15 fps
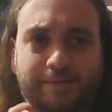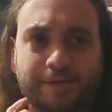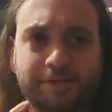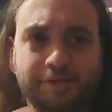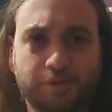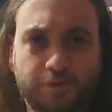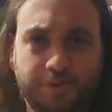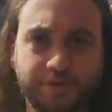a
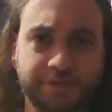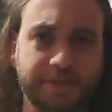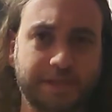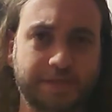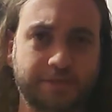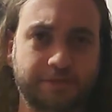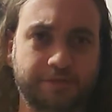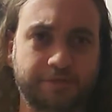sword and
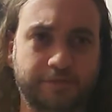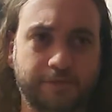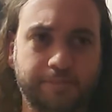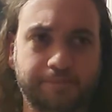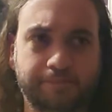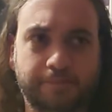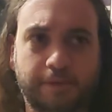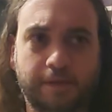sandal
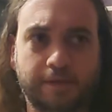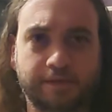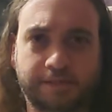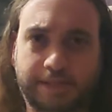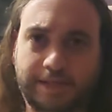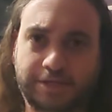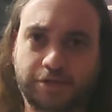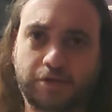film /
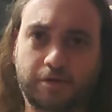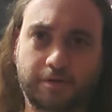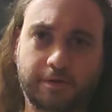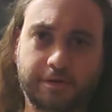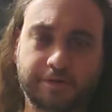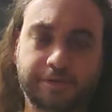horror.